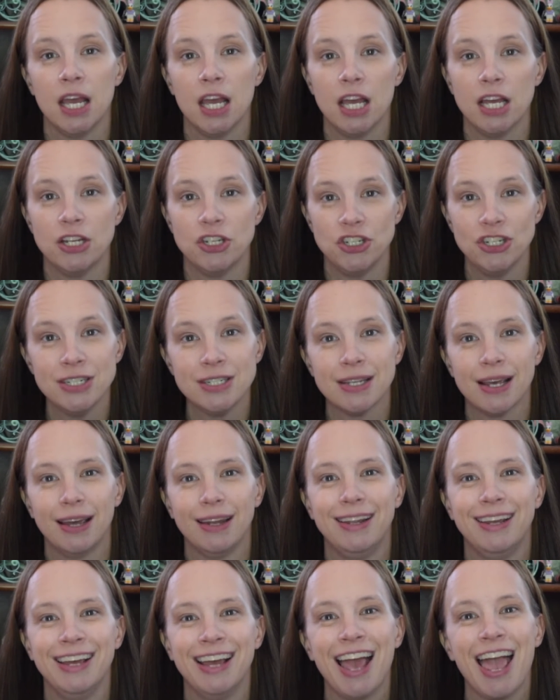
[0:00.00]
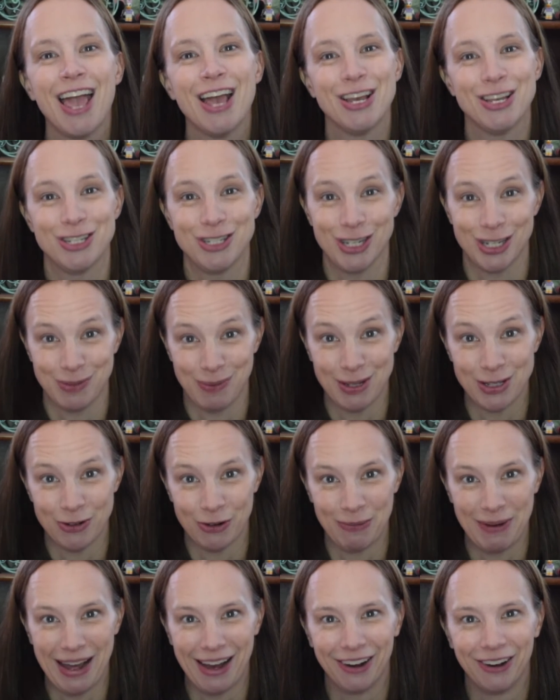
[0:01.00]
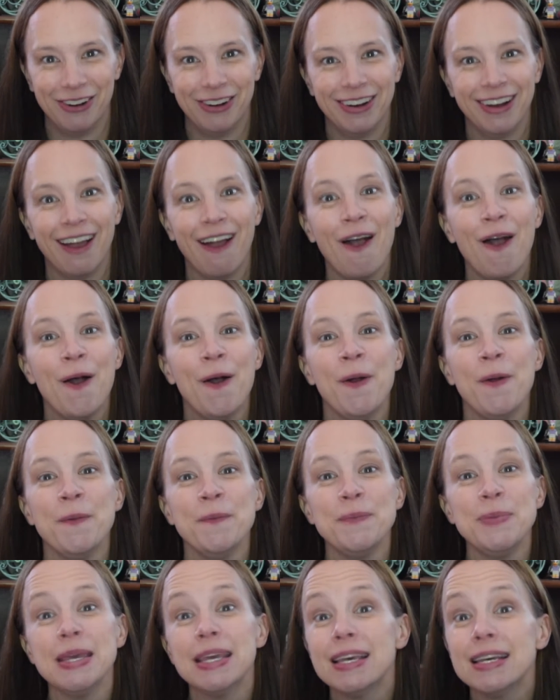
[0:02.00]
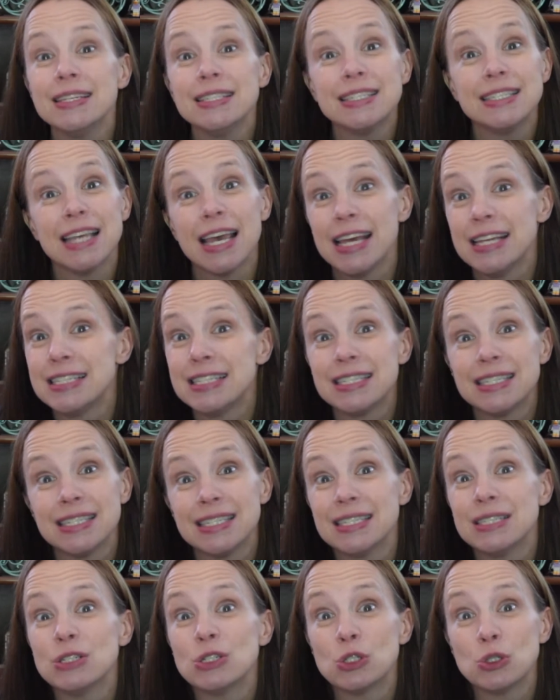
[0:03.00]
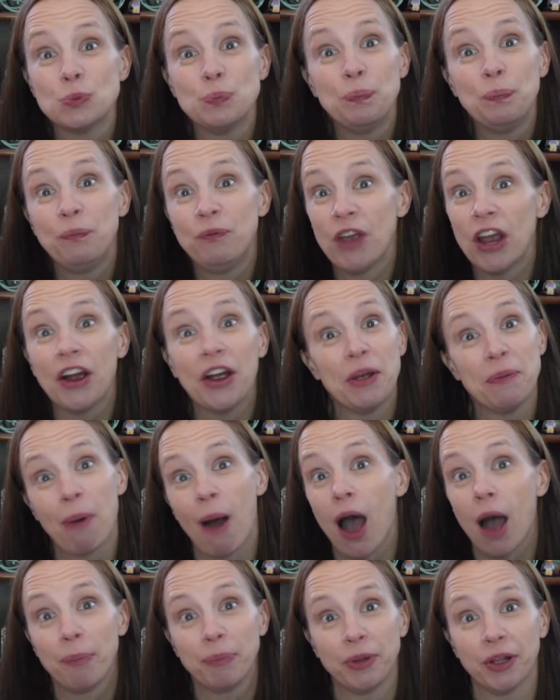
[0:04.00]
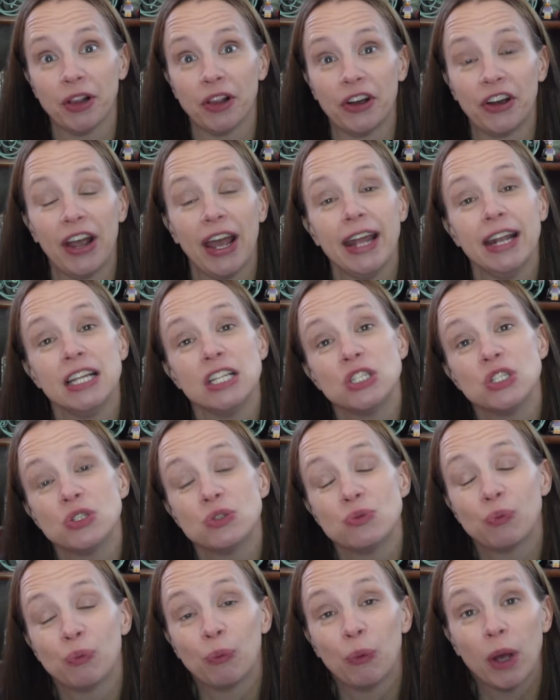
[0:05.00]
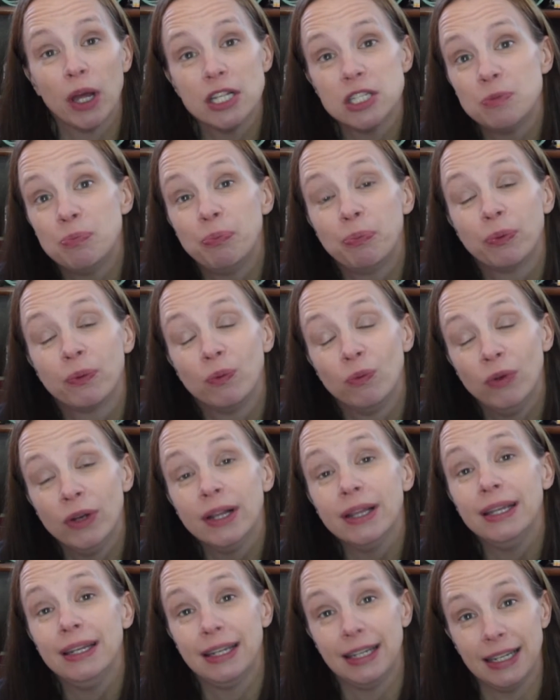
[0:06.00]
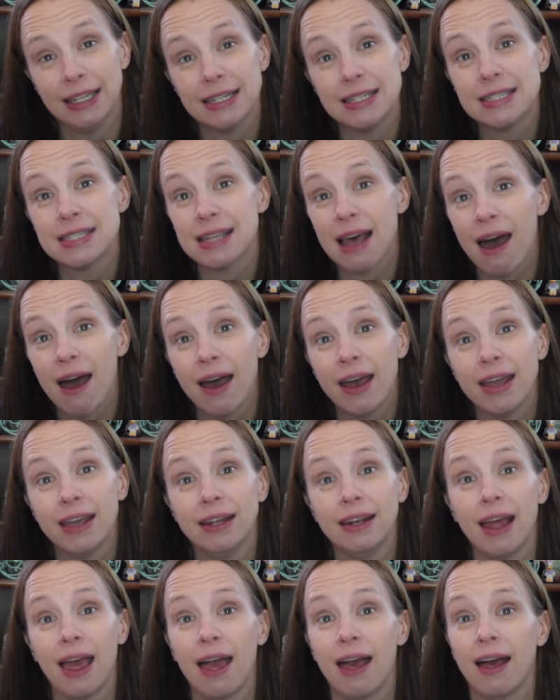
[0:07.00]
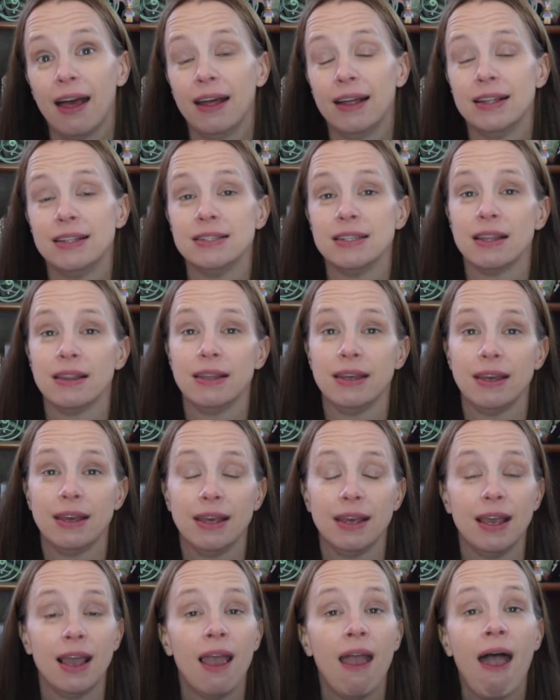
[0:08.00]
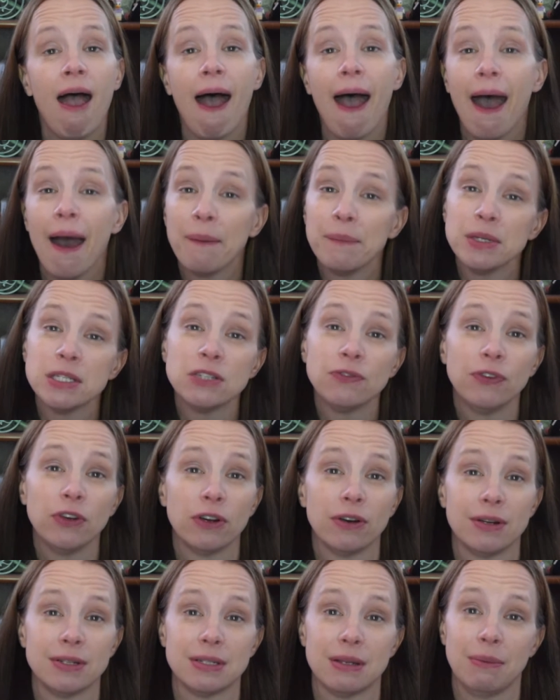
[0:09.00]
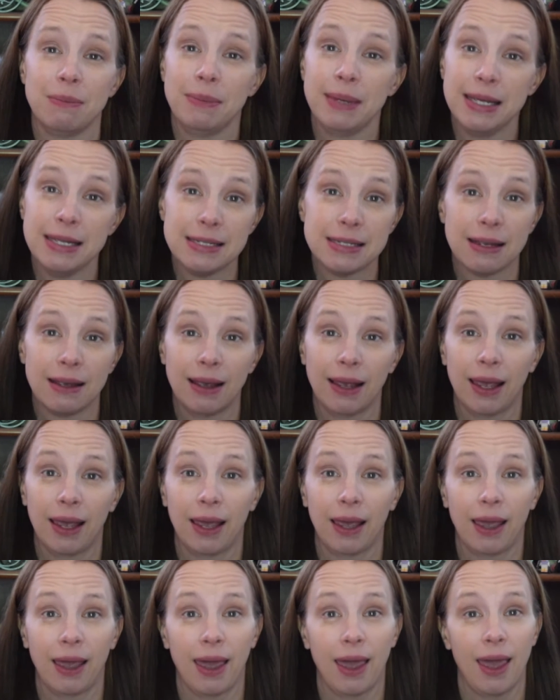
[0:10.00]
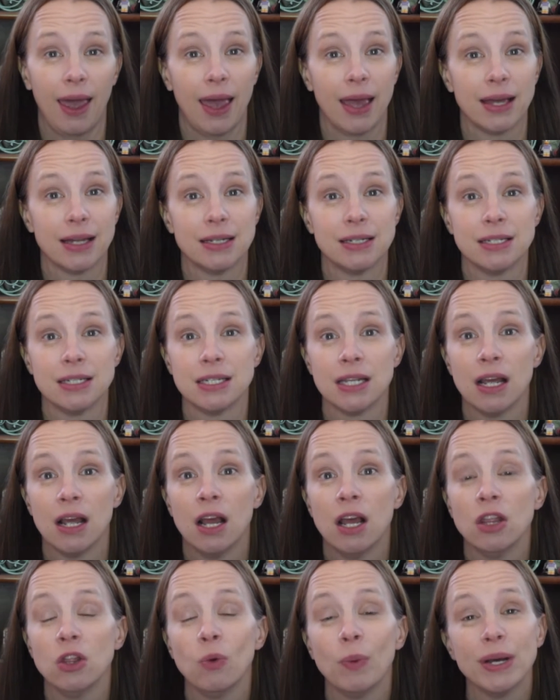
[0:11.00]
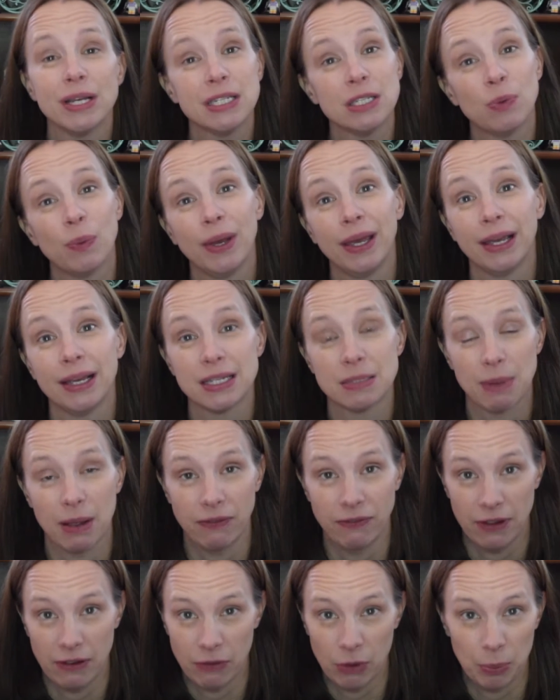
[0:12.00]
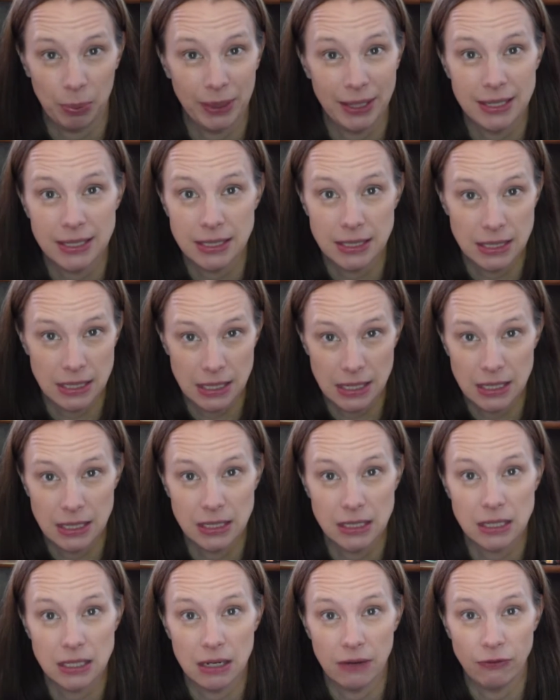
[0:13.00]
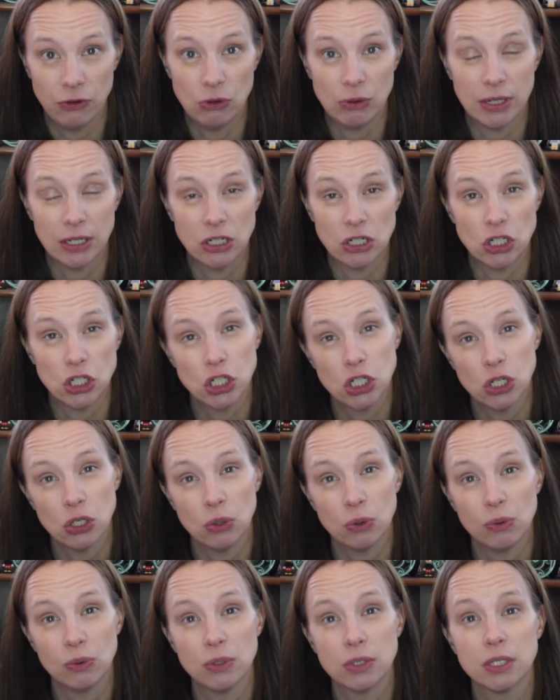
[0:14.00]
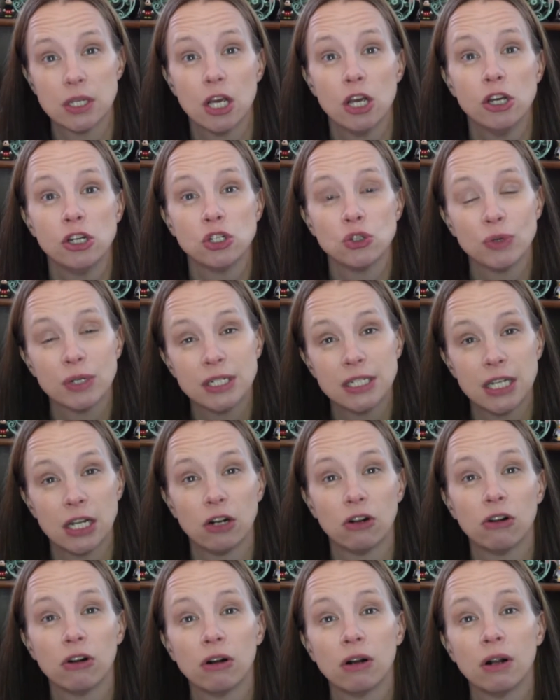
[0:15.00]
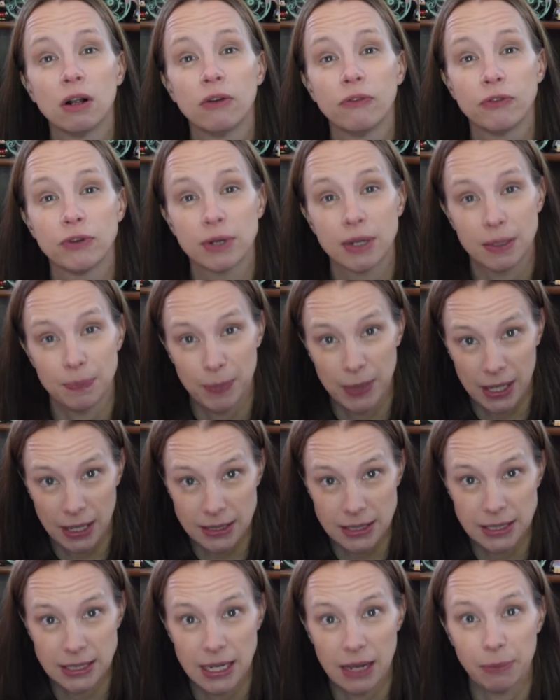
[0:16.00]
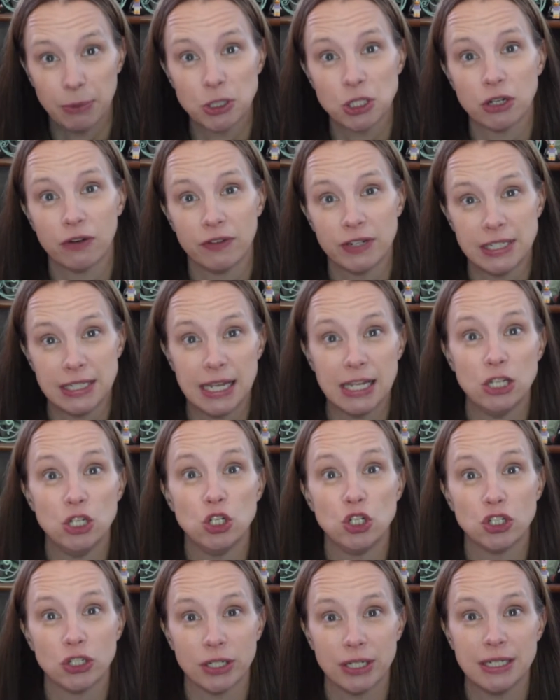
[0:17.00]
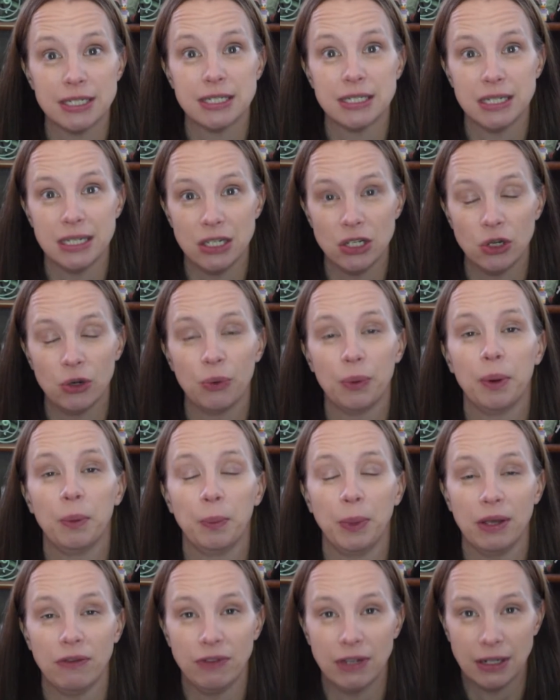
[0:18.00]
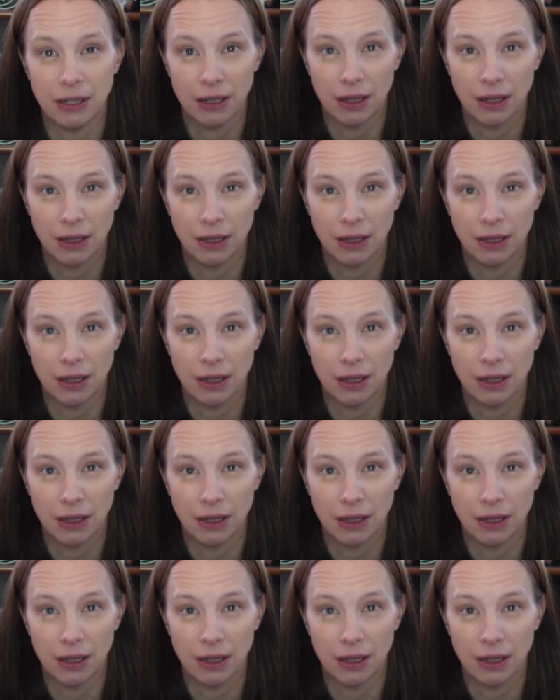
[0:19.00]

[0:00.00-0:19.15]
And she said, 6 months from now, because it's very popular and it's really neat inside, and the atmosphere is amazing, and the West Wing is my favorite place to eat if you get to choose. During dinner, because it's table service, they usually seat you, and we have eaten